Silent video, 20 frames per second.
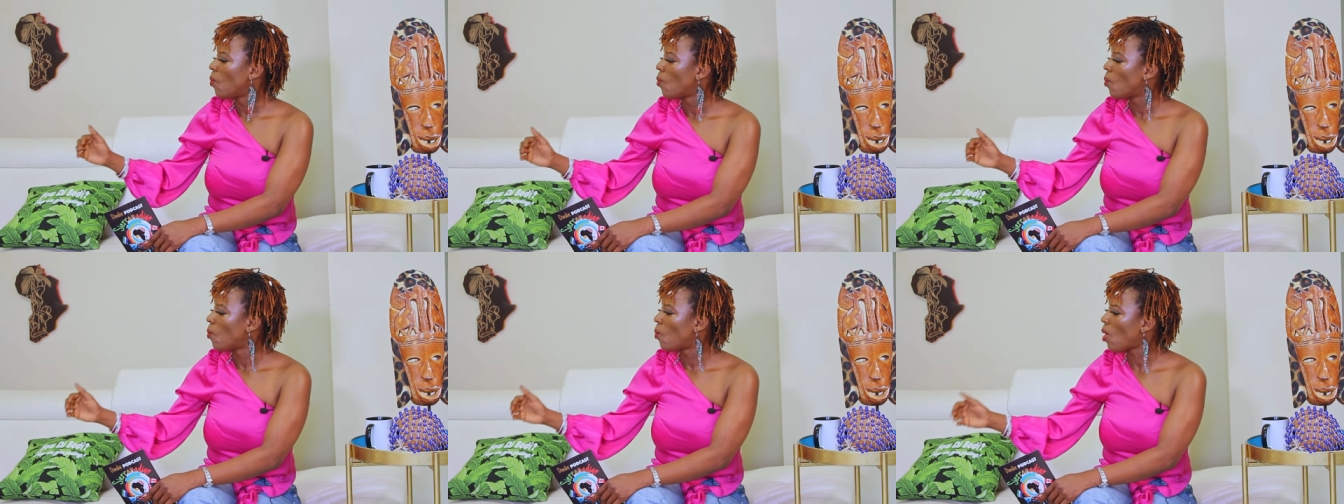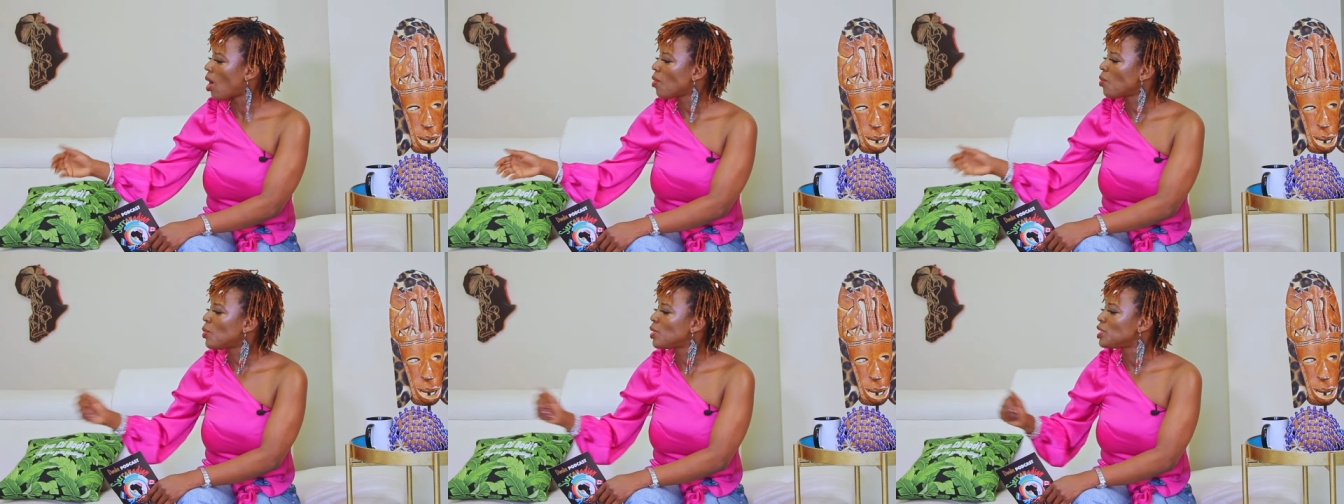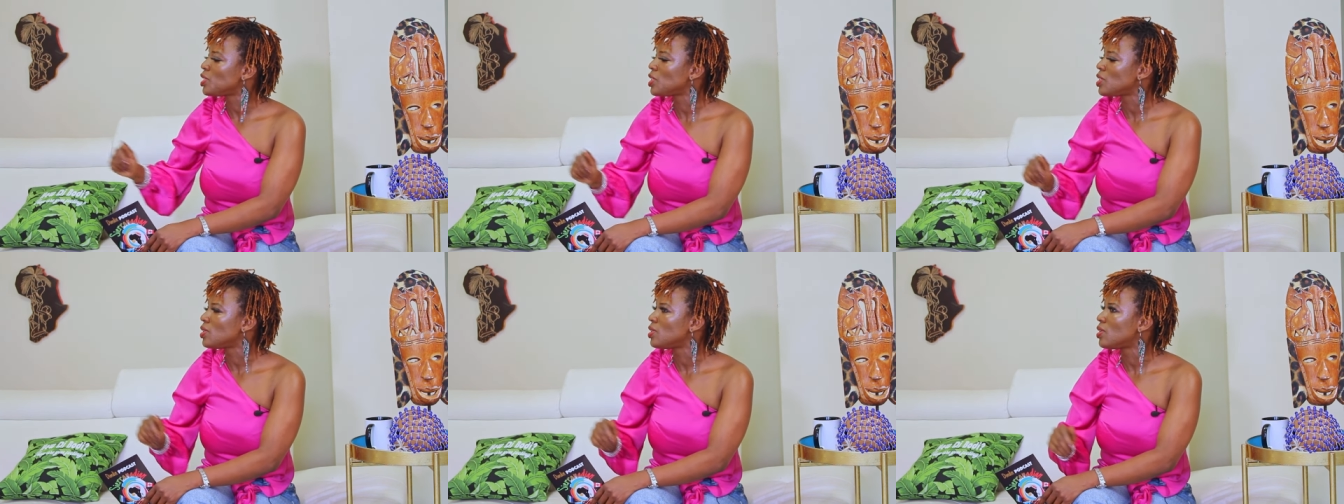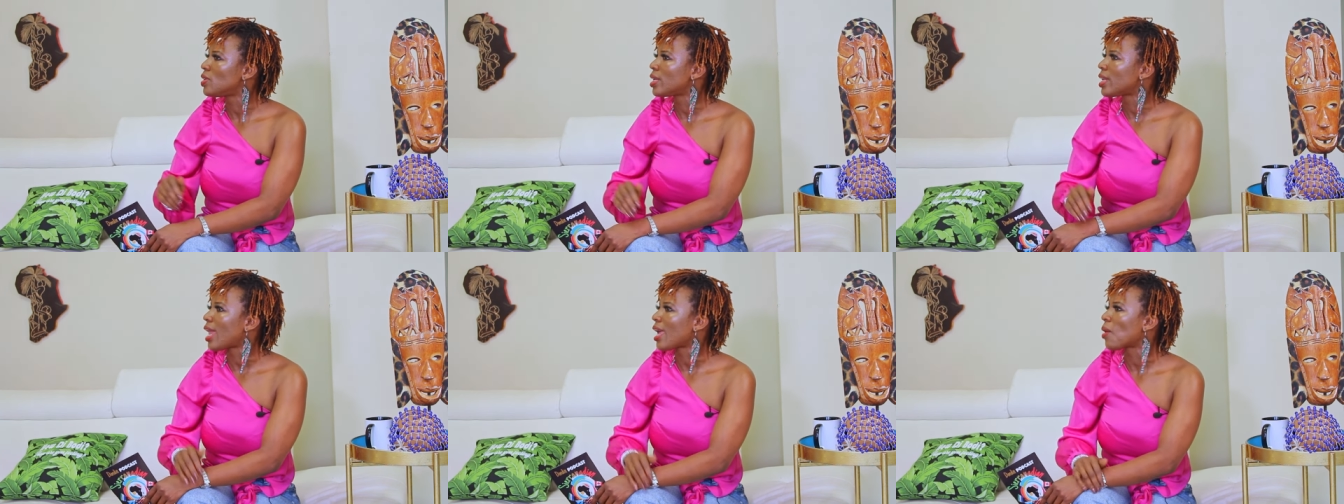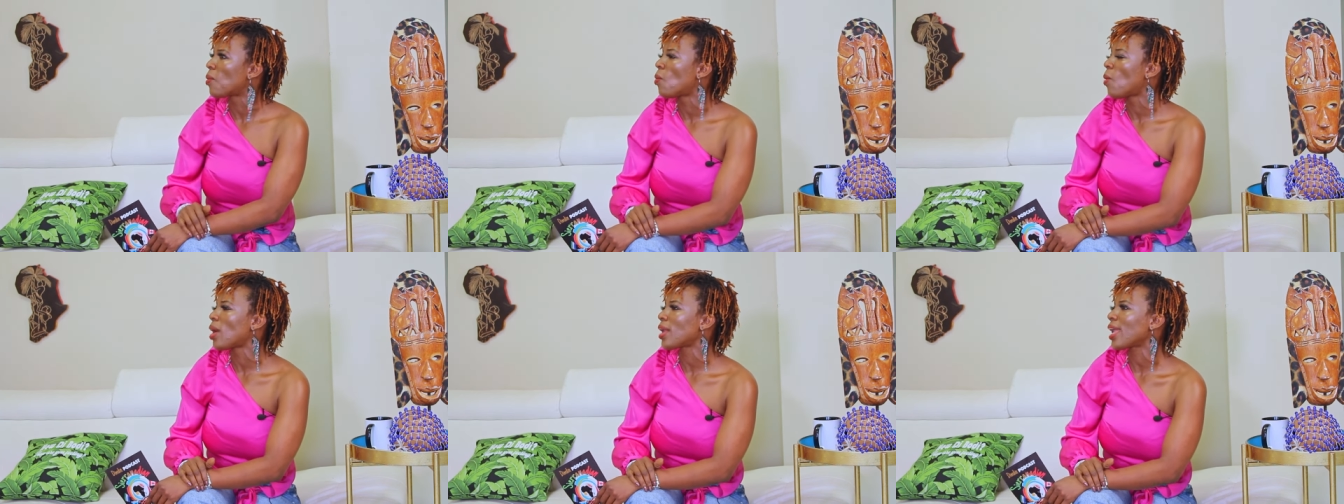What would you,
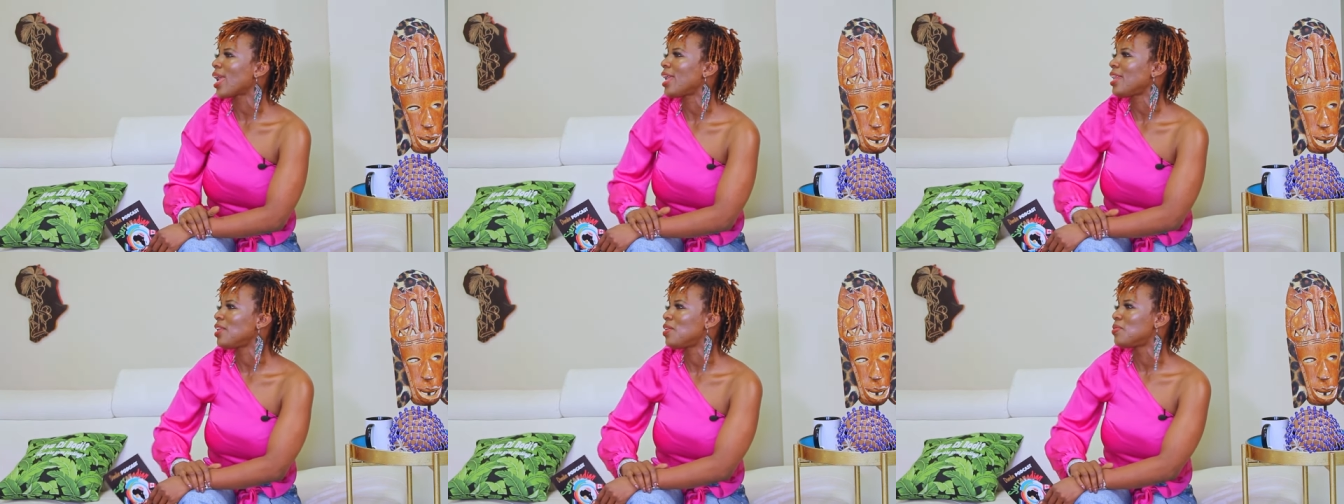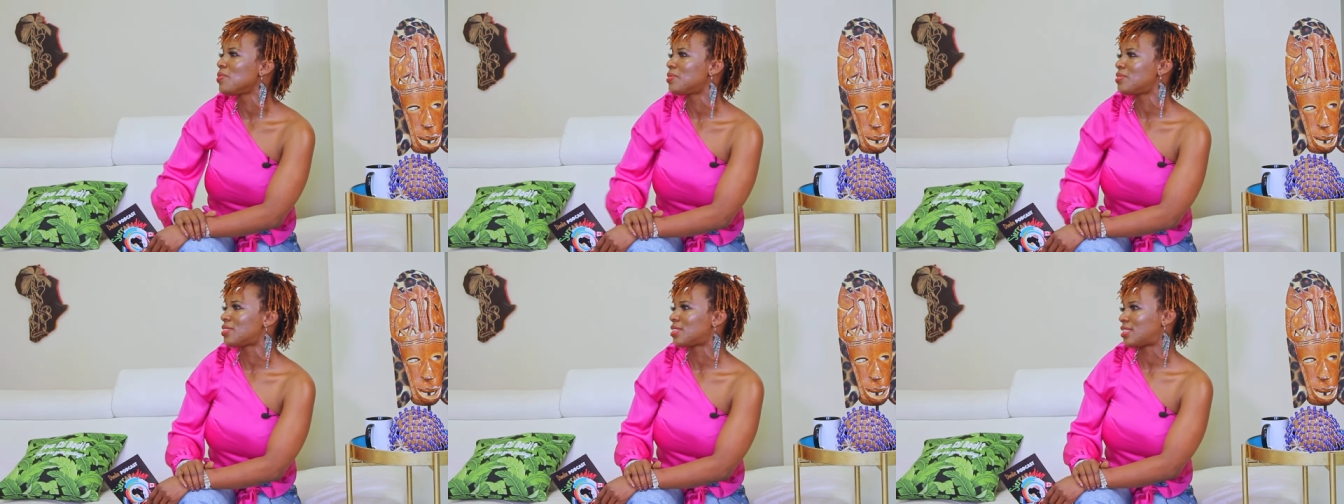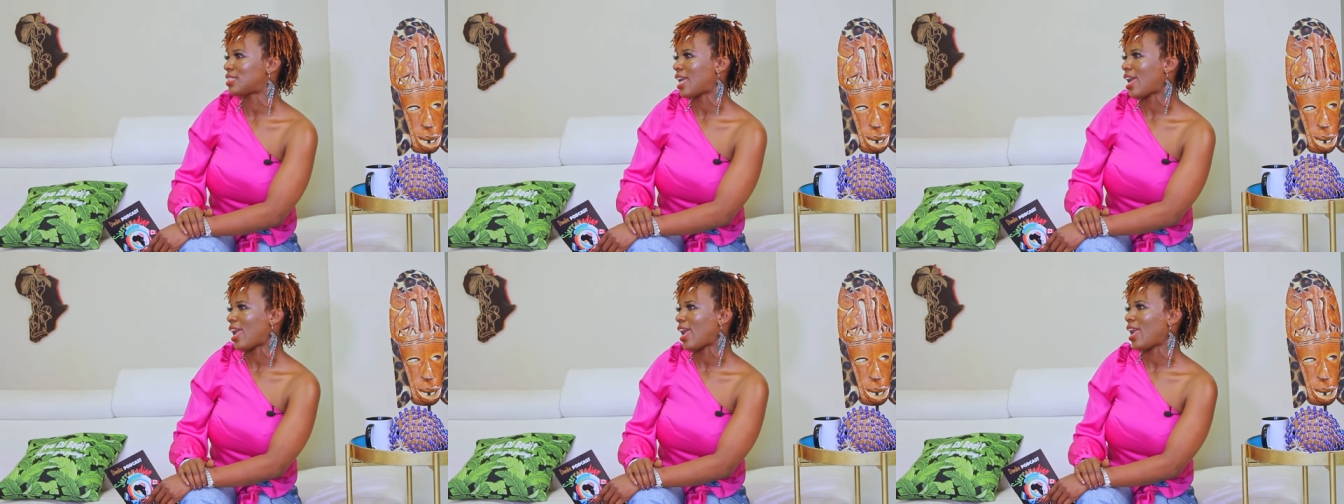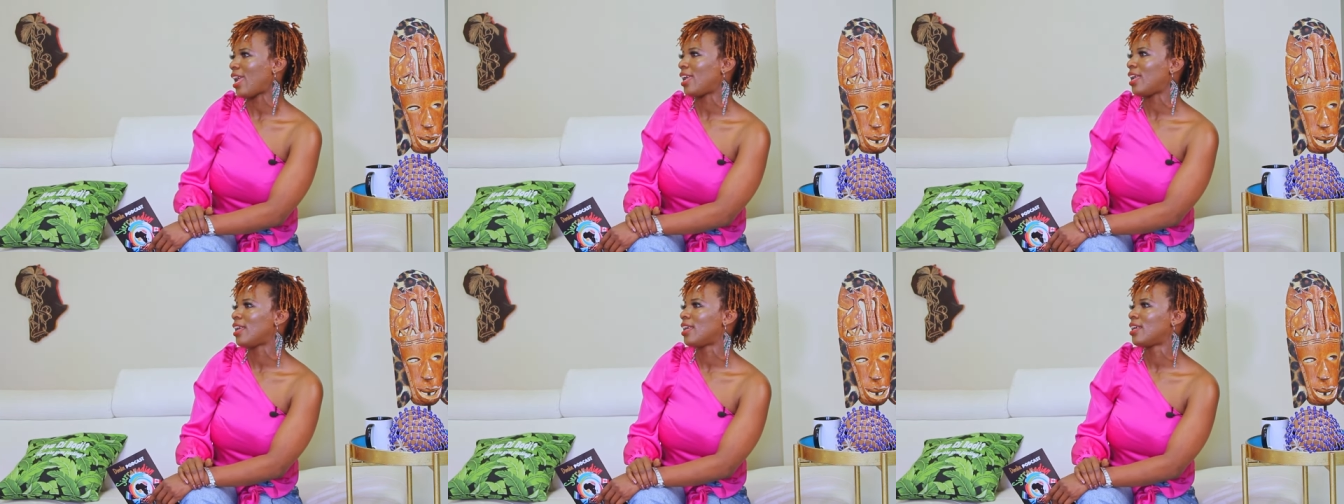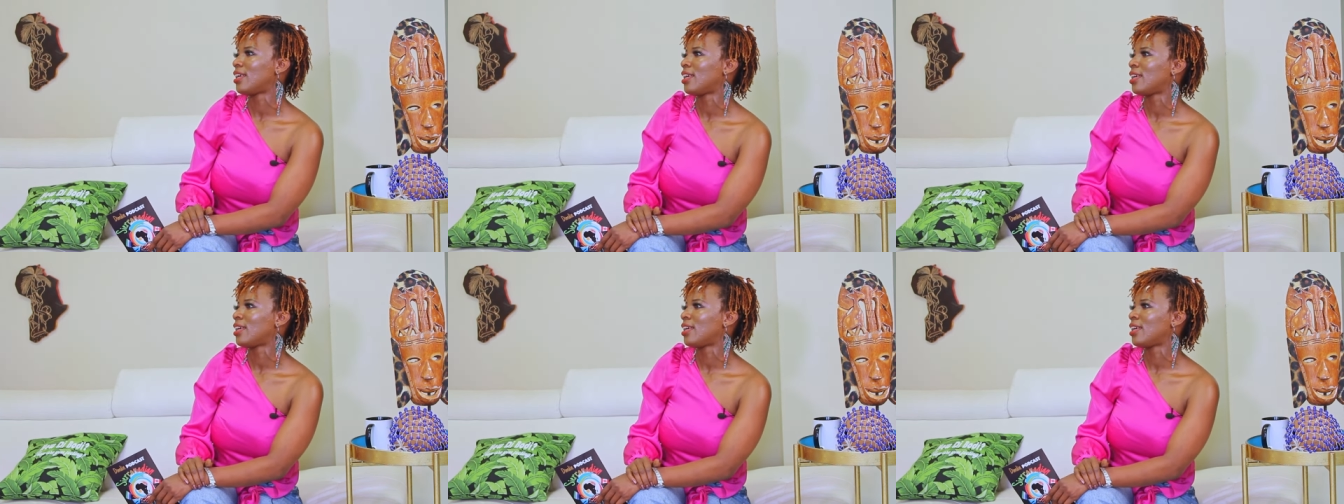like, what can you say